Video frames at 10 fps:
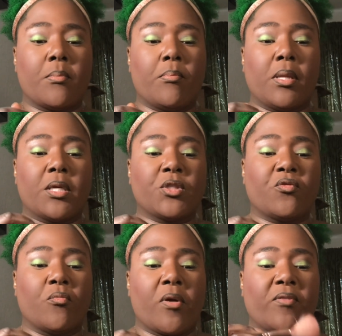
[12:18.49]
blush
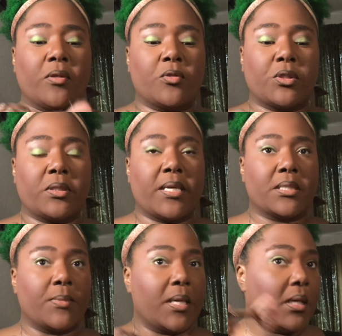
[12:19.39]
from Revolution
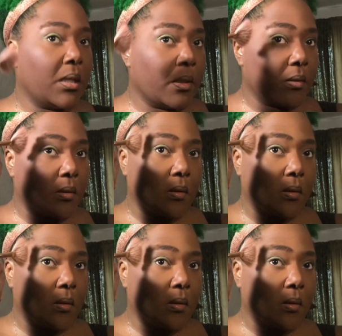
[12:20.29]
as my highlighter.